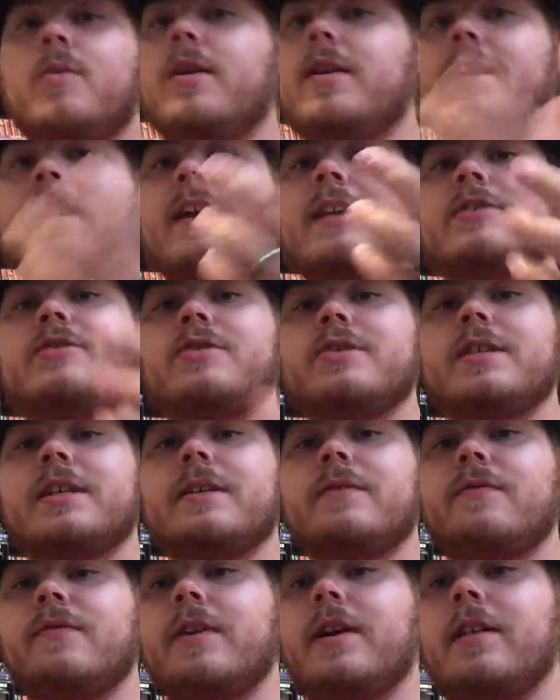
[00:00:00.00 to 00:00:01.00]
What an
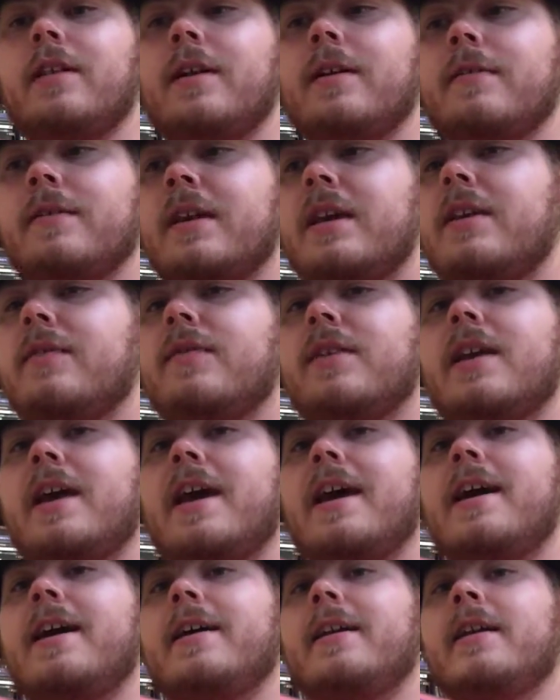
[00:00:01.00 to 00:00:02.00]
interesting fella. He even
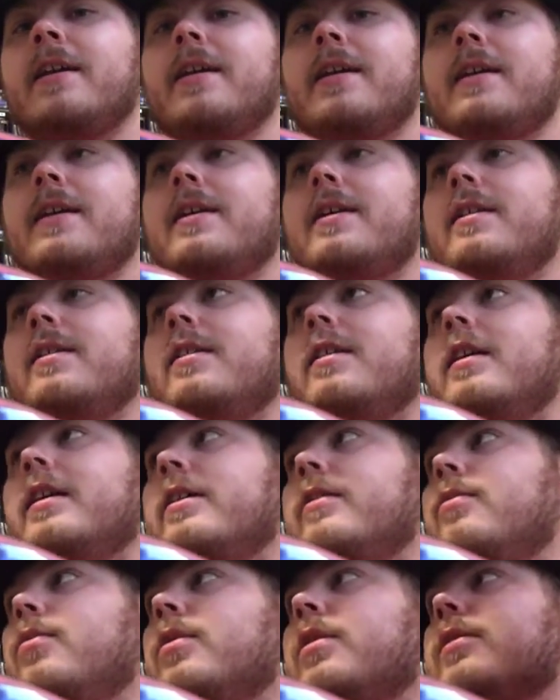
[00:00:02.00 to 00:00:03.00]
had
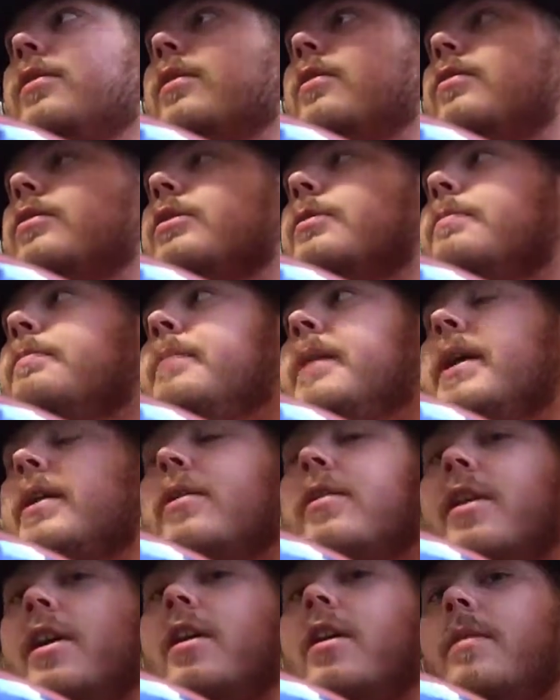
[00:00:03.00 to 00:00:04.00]
like one of those
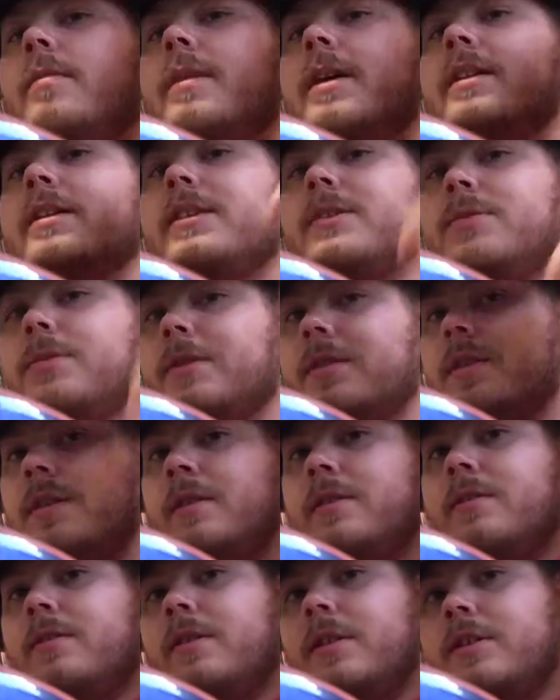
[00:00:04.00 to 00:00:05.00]
beer helmets with
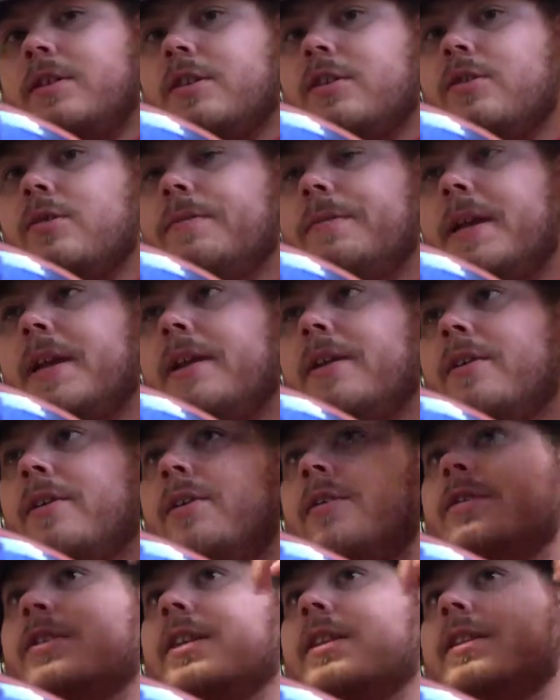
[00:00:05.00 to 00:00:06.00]
the two
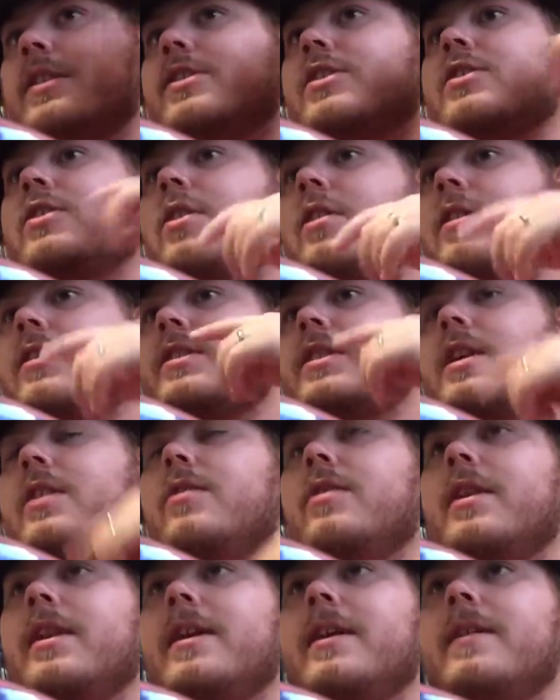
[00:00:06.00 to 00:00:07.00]
beers and the straws
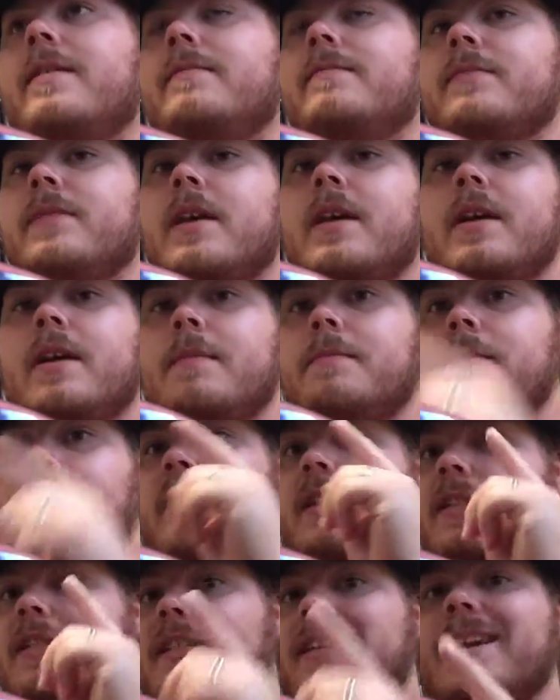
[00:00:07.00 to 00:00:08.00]
going in.
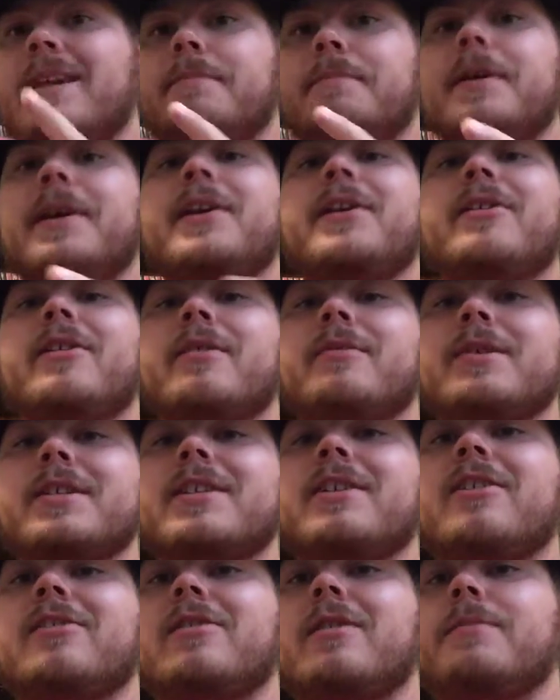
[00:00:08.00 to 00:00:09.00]
But instead of beer, it
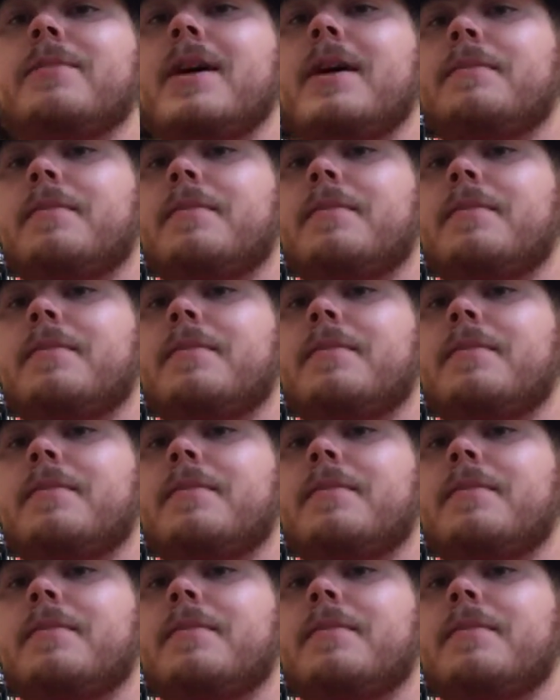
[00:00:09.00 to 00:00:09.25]
was Dr.